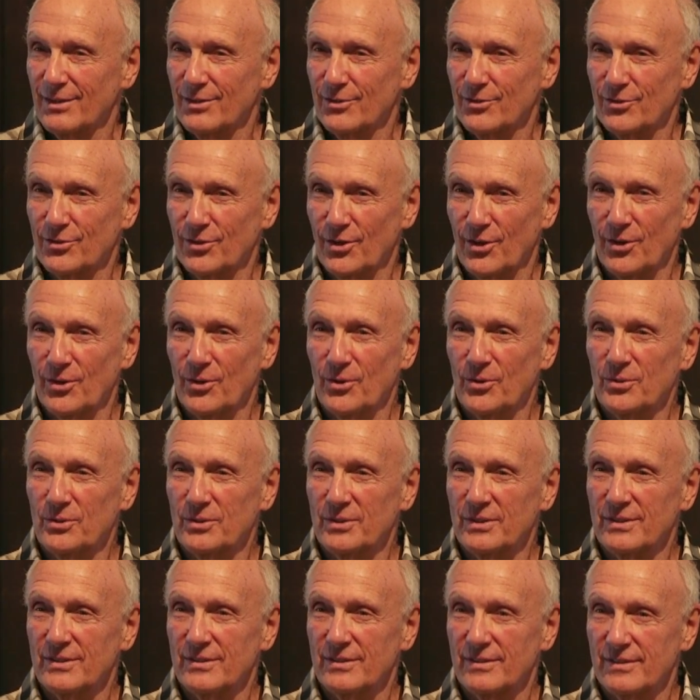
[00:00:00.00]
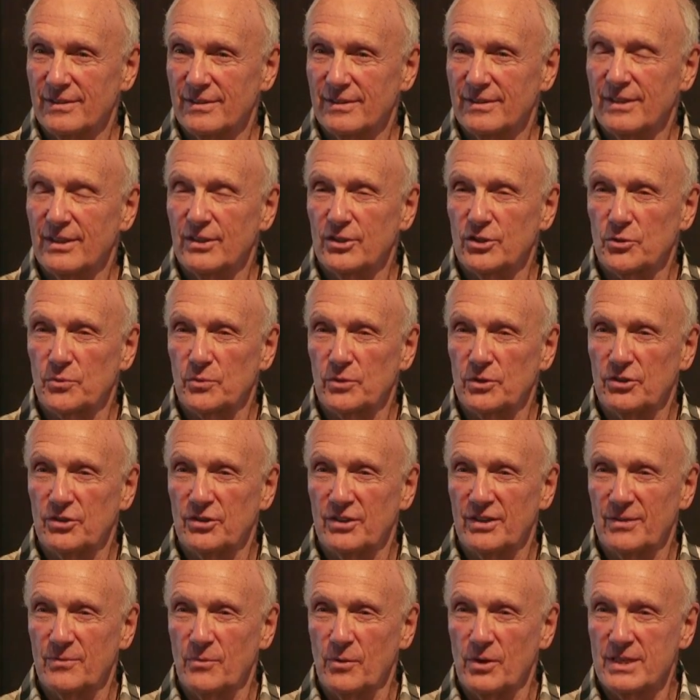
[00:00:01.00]
So I just want
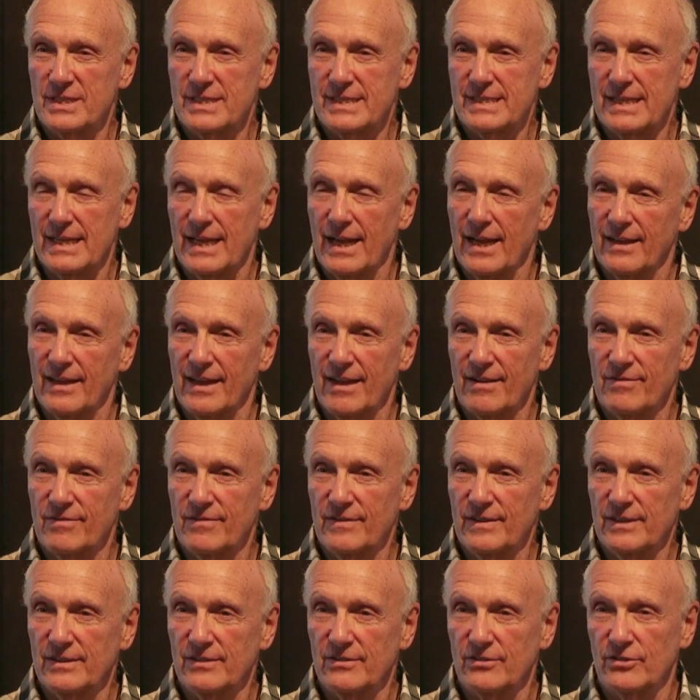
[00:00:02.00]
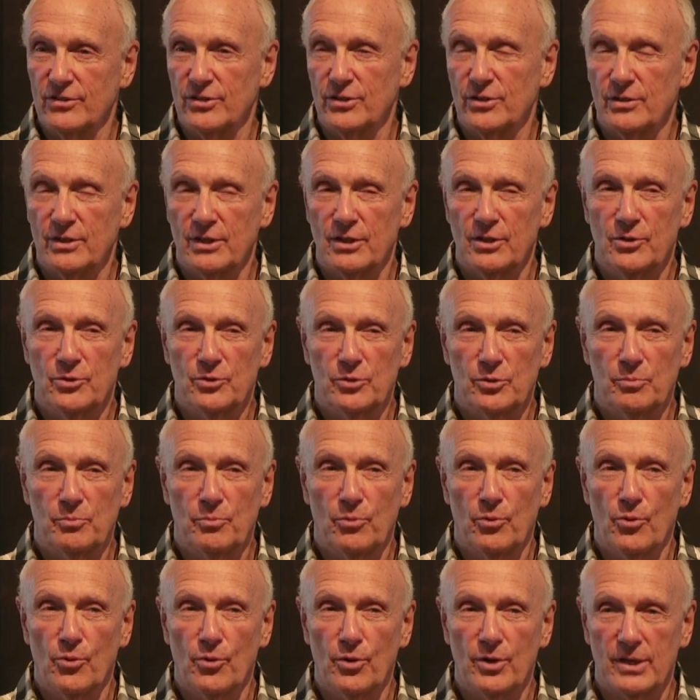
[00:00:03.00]
you to see how that feels to you. Can you
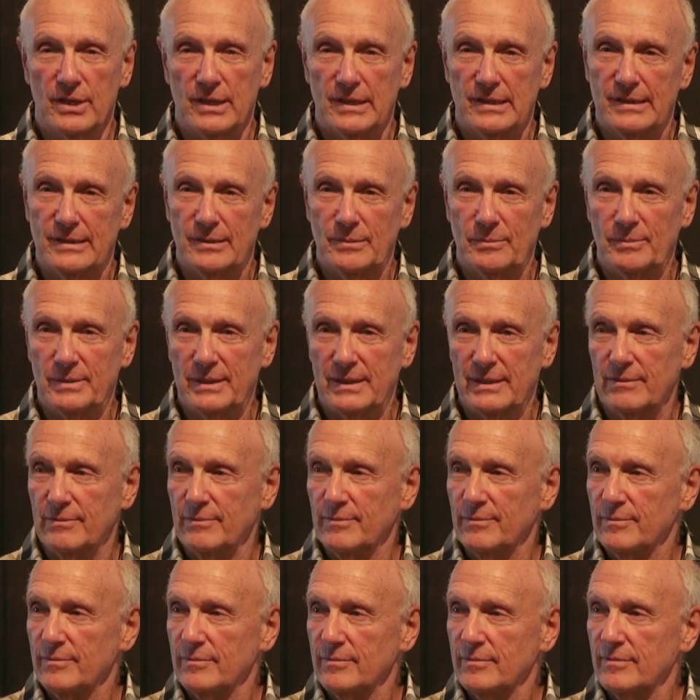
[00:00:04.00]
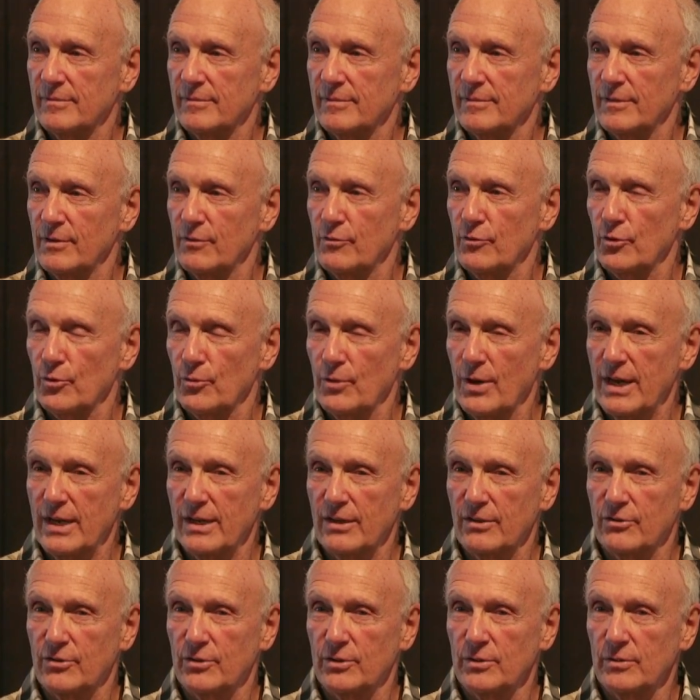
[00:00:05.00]
report a little bit, if you're ready
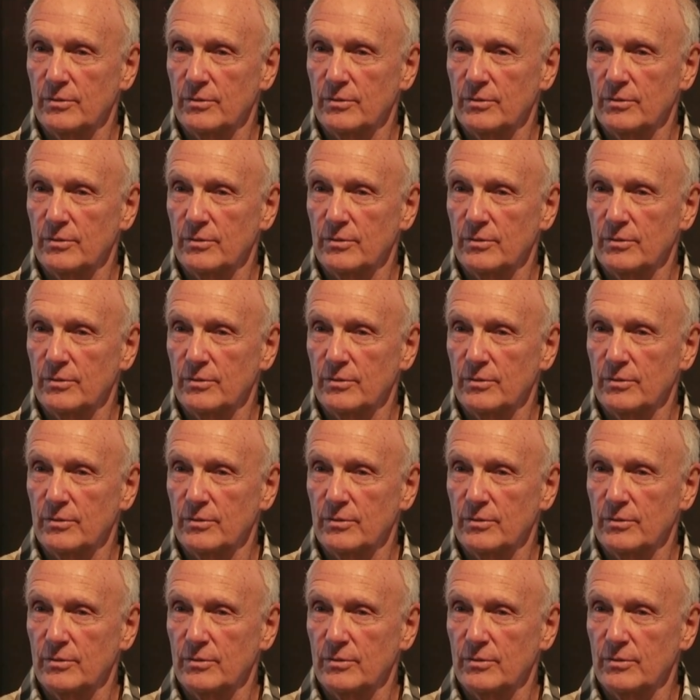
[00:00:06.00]
to?